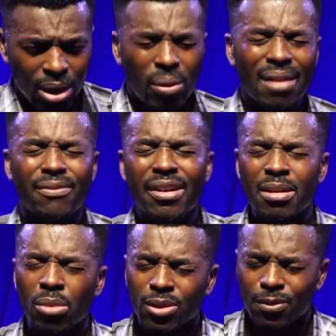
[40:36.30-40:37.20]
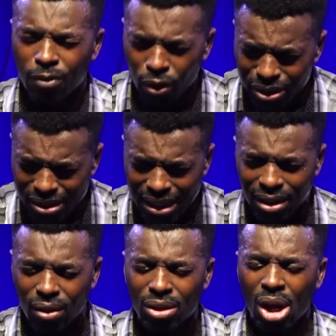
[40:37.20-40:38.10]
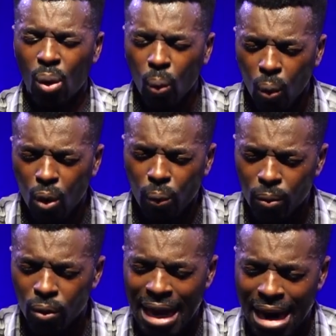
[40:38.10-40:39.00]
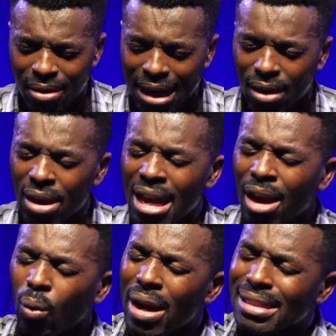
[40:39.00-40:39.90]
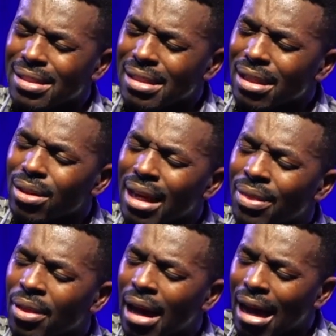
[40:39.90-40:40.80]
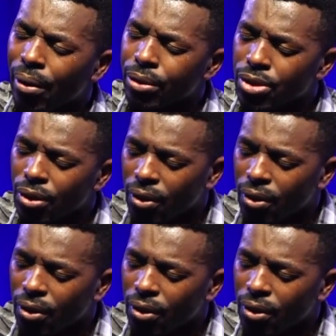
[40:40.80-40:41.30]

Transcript: We're very much focusing on what we want here and now. We're still in the outer